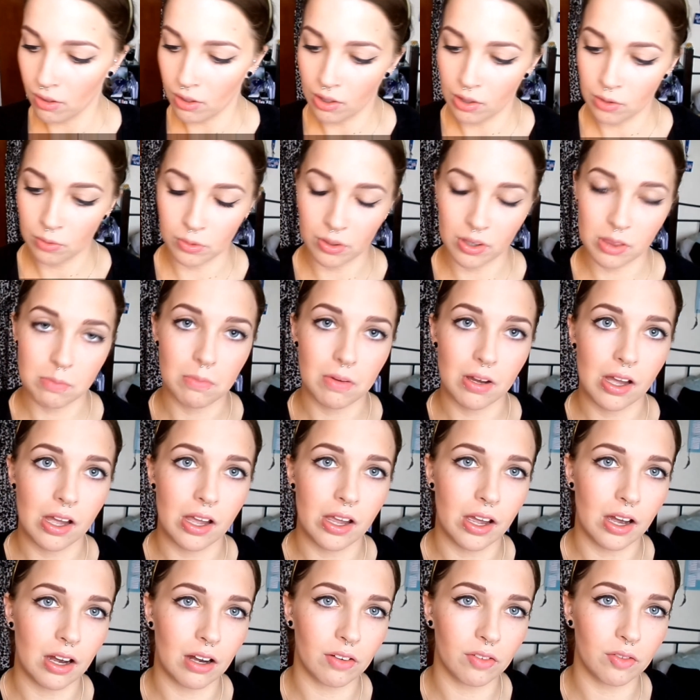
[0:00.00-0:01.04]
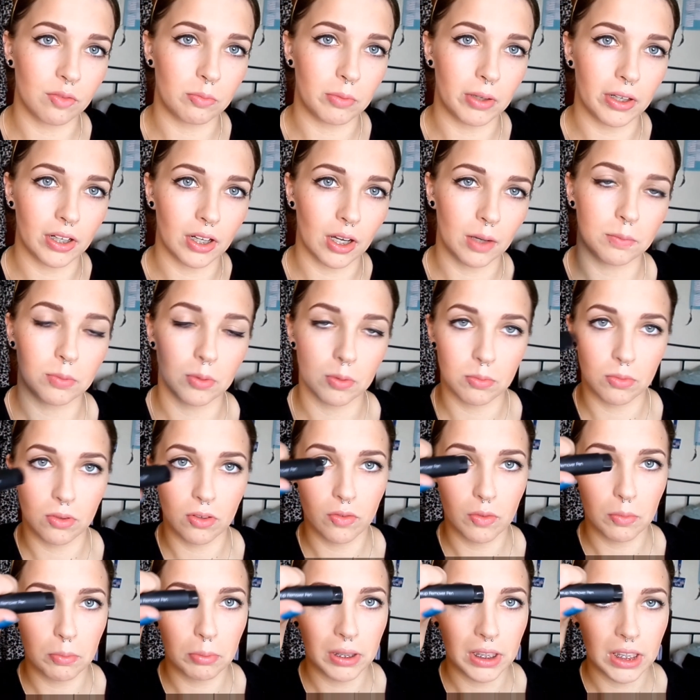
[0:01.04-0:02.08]
with my e.l.f. makeup
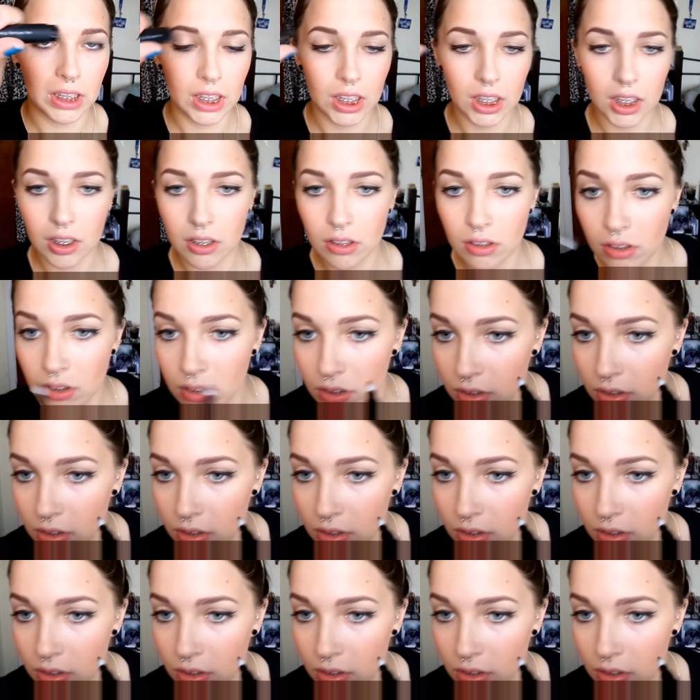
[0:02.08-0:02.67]
remover pen.